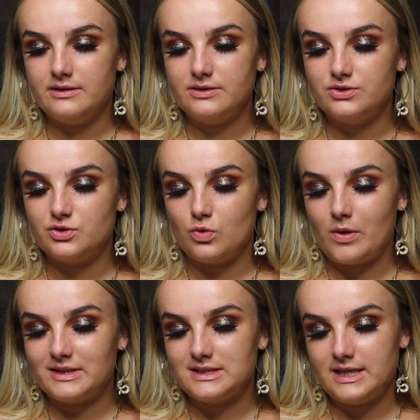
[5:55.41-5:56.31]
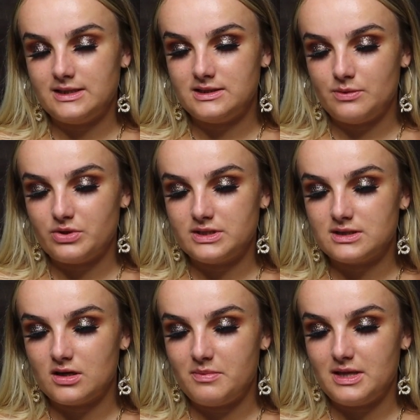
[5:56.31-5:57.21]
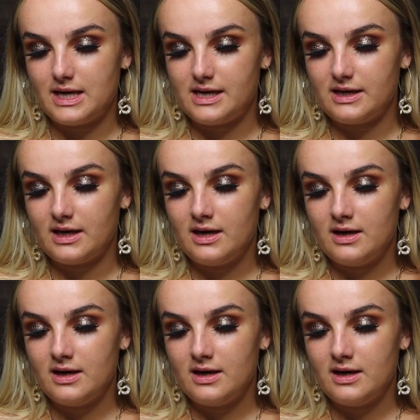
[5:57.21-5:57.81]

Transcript: so I'm excited to see what this is going to be like.